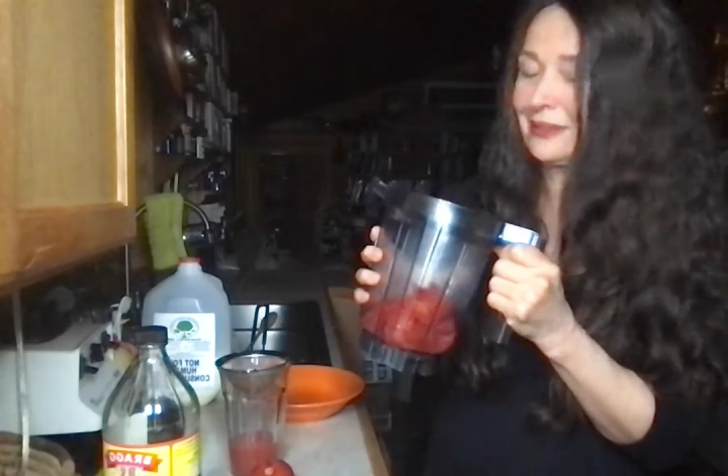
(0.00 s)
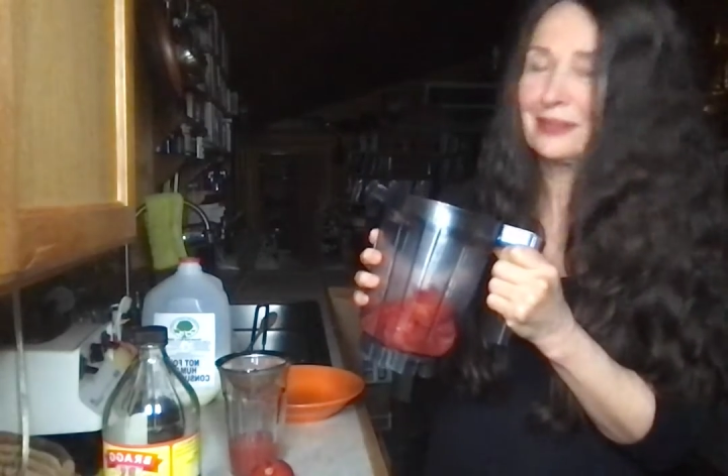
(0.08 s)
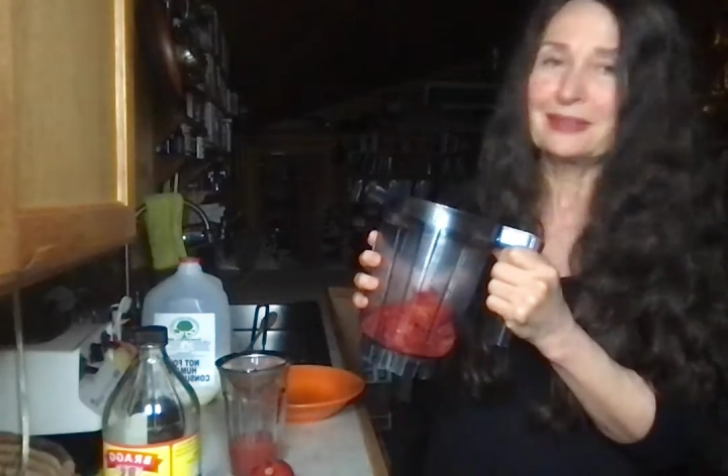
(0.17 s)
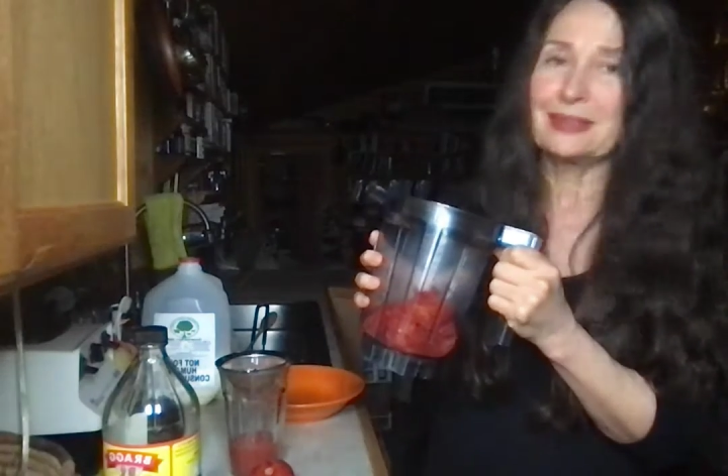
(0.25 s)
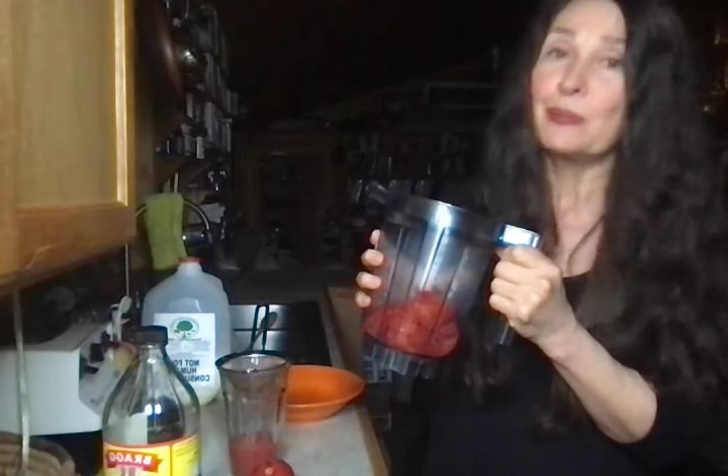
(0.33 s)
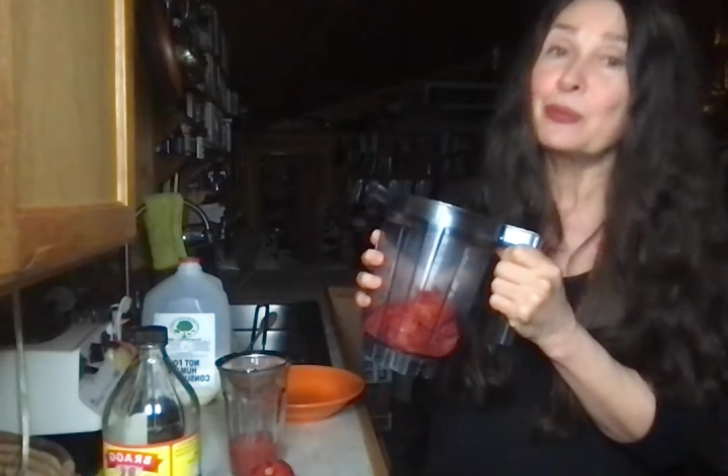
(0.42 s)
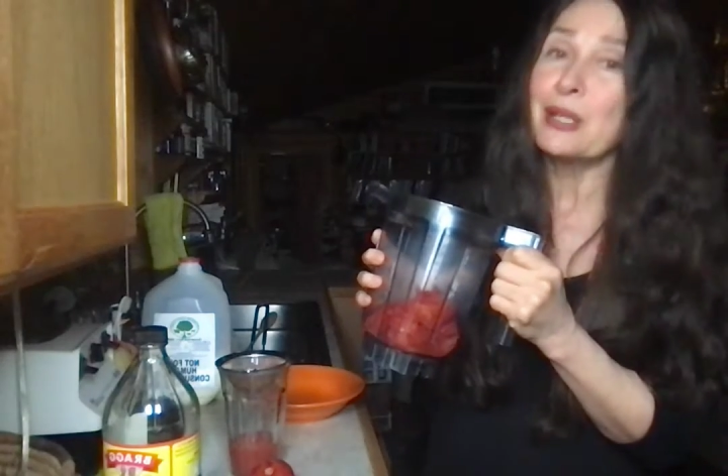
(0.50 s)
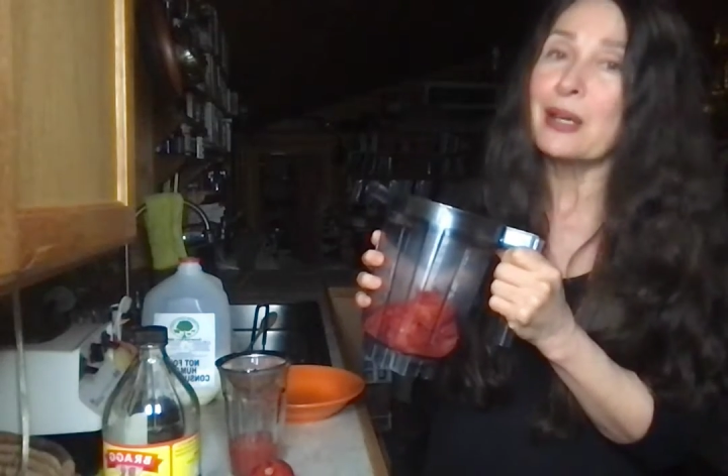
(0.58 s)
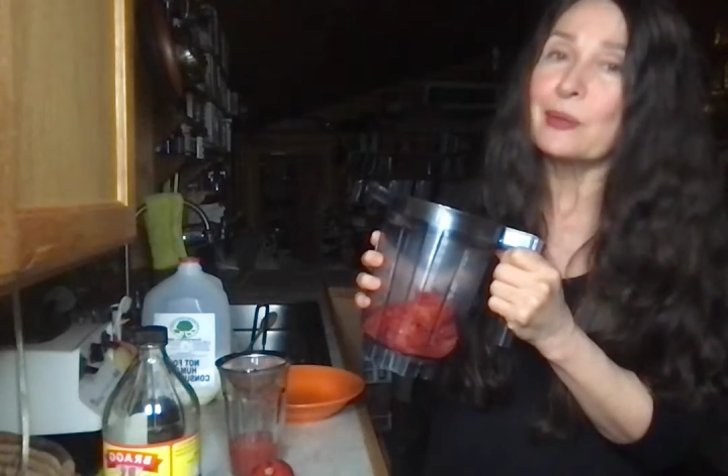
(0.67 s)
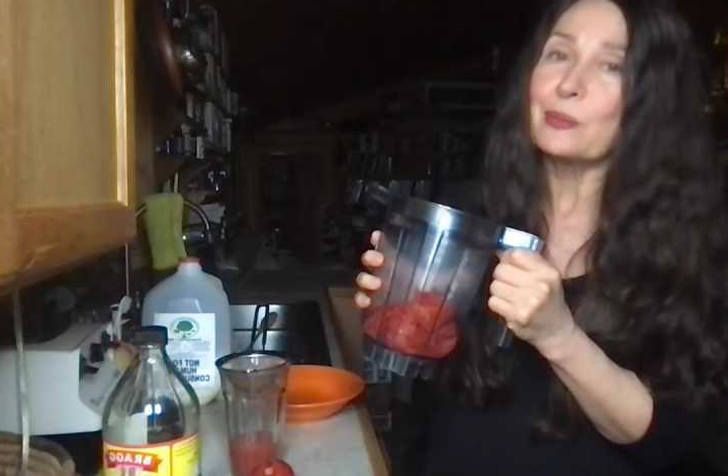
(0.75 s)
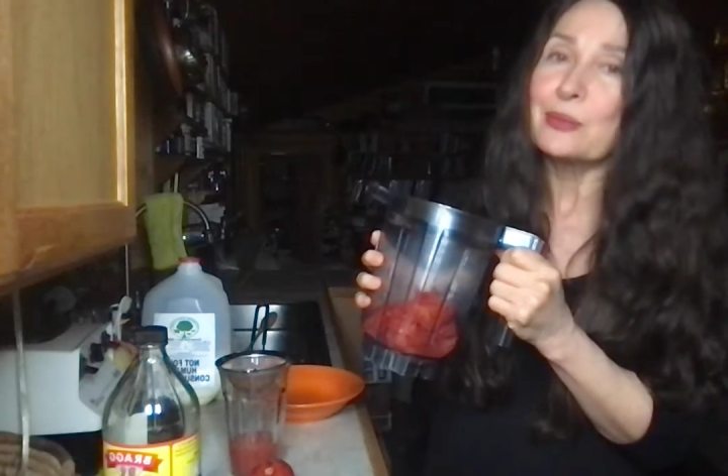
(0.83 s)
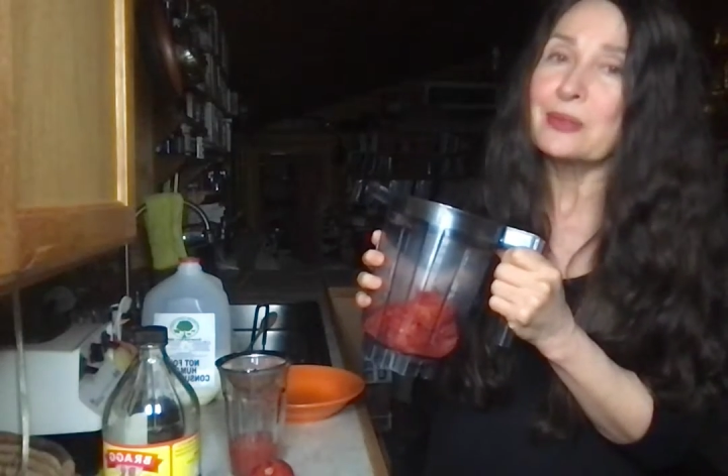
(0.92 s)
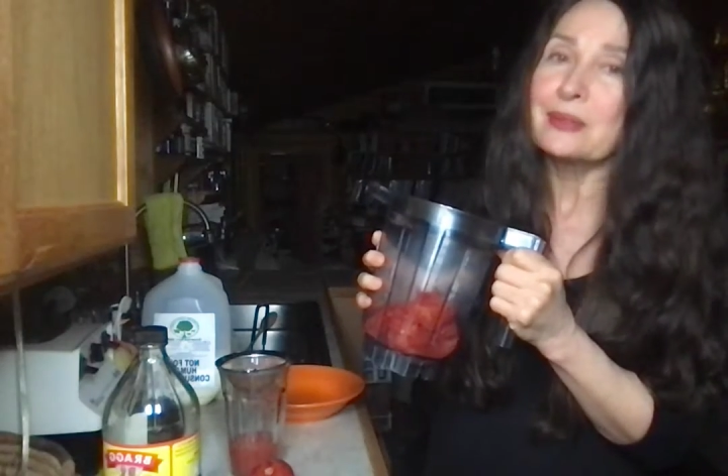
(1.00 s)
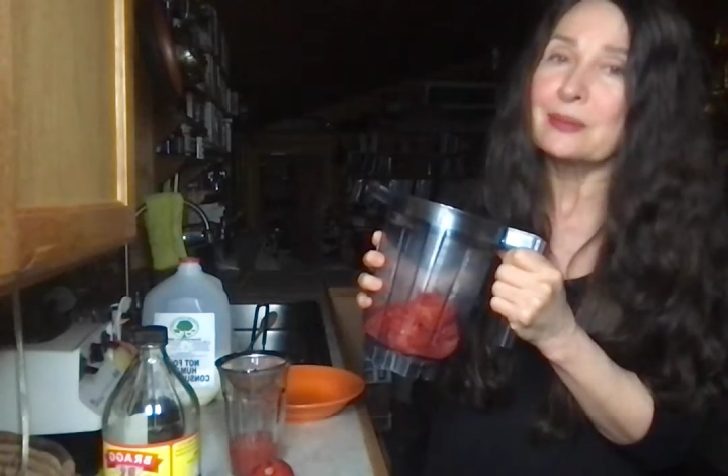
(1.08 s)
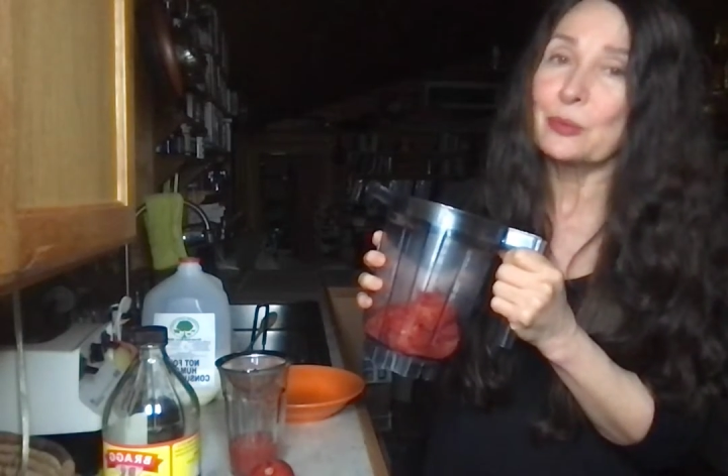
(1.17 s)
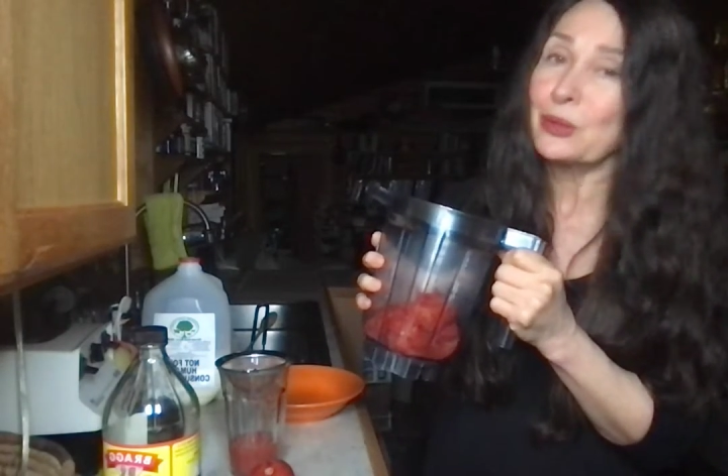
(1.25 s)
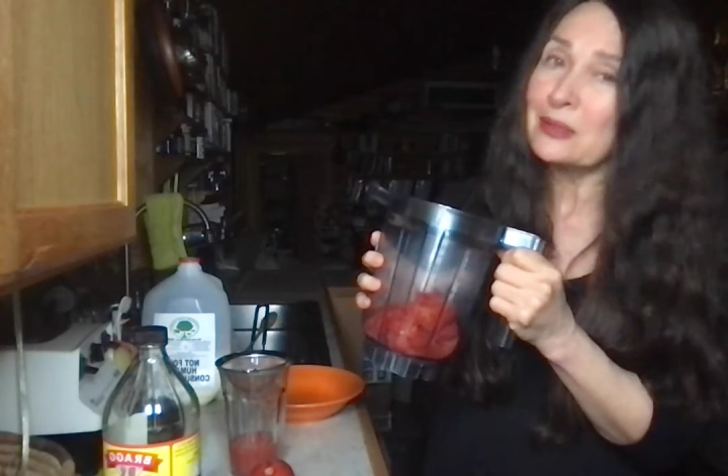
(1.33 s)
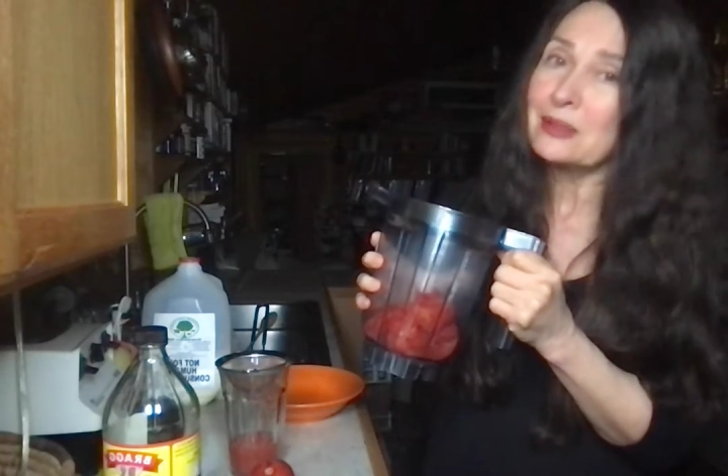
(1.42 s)
Sometimes,
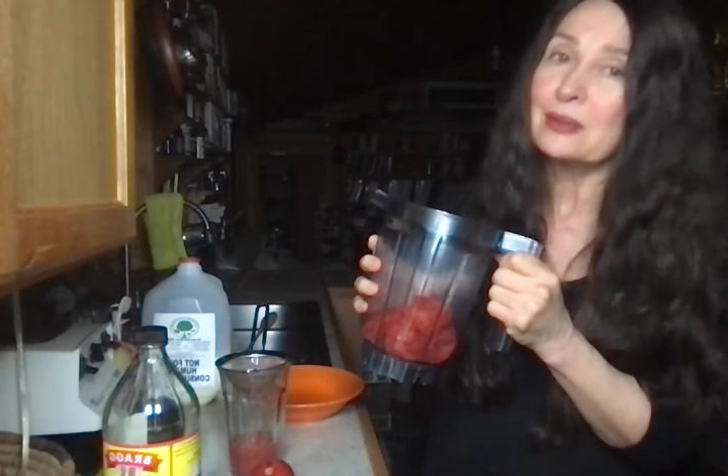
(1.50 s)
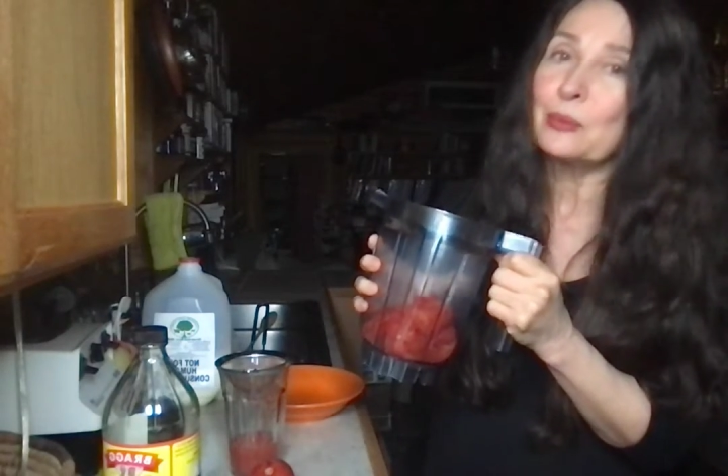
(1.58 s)
once in a